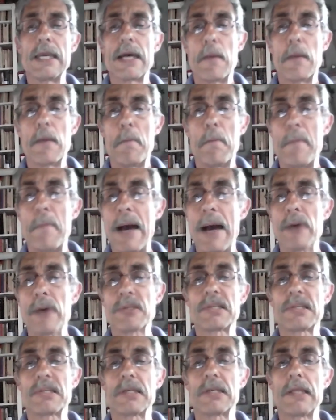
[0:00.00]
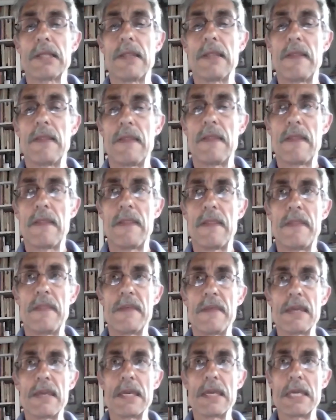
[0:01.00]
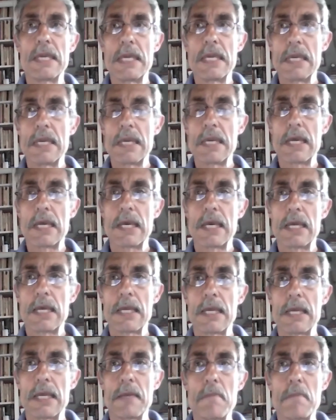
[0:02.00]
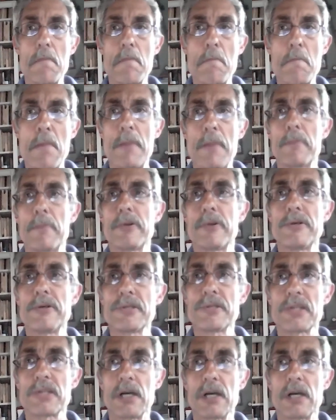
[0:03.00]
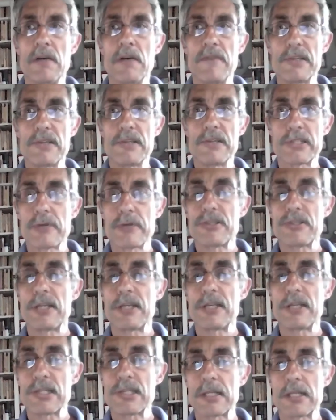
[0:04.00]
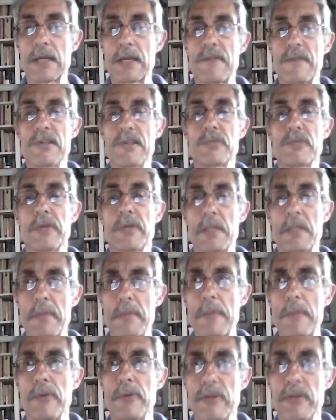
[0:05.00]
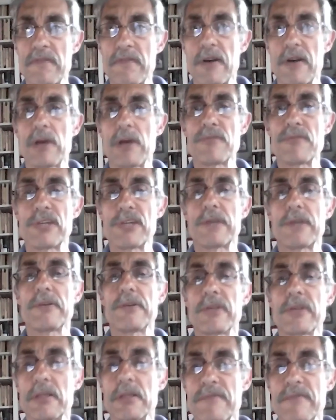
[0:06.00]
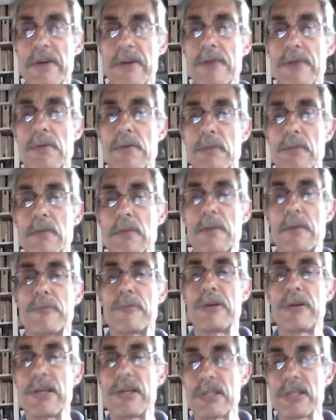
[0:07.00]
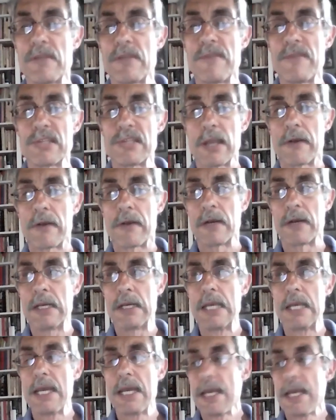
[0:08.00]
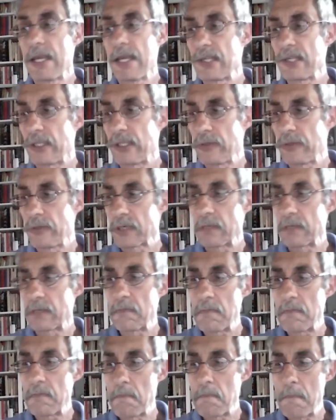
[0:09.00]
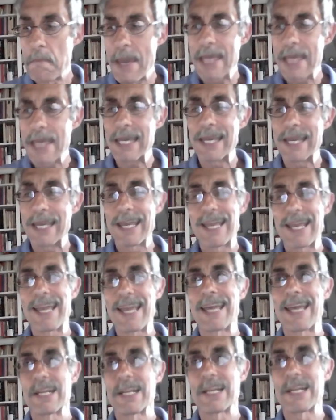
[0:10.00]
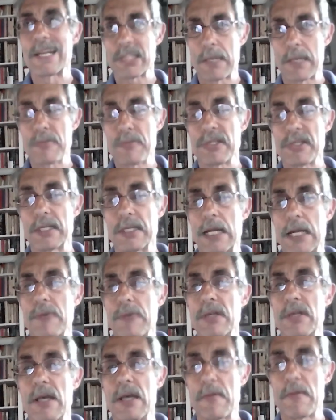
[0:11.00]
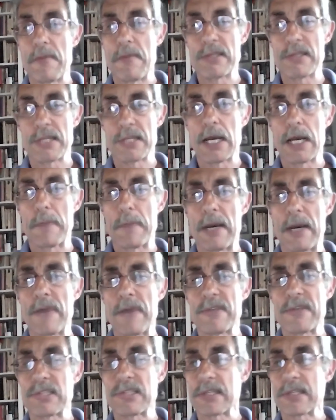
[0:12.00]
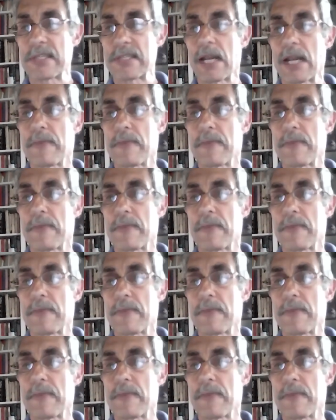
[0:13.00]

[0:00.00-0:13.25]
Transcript: about the members of an association like this one and people involved general and Confederate commemoration of this era is you can make an assumption. And I, I, it's an hypothesis, and I